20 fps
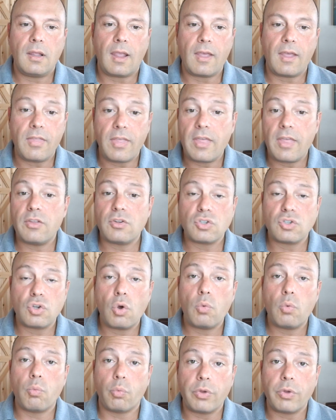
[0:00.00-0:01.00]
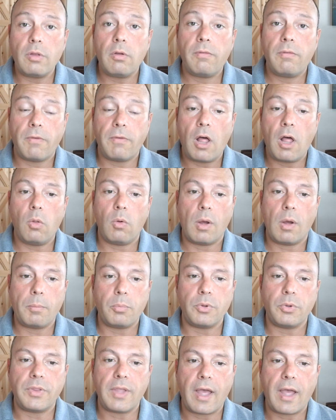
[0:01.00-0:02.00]
And then there's no real follow
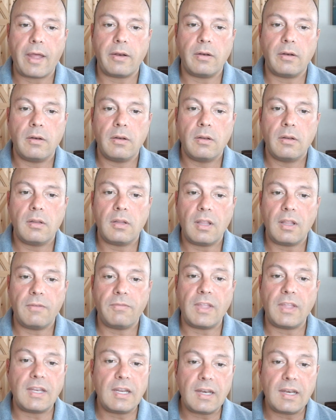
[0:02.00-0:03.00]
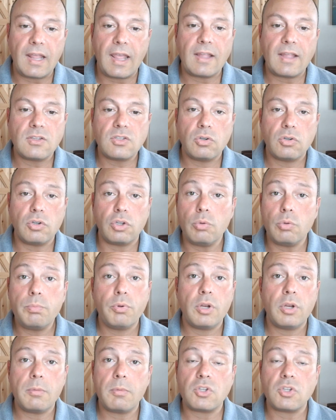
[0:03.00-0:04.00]
up with that. If they didn't answer, you
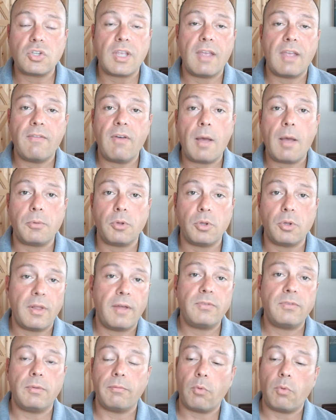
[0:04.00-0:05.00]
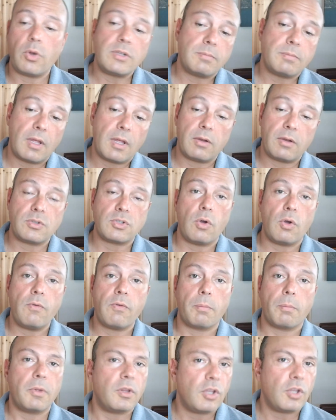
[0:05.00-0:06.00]
pretty much gave up. You left the voicemail and it's
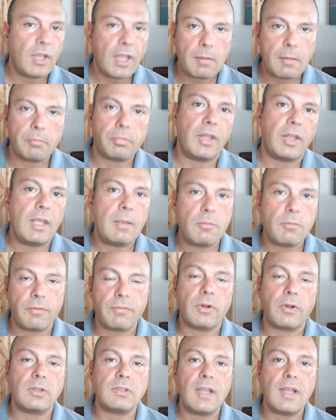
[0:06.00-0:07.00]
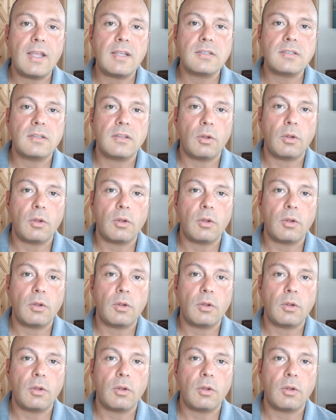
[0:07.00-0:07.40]
over. But you can't blame your front desk.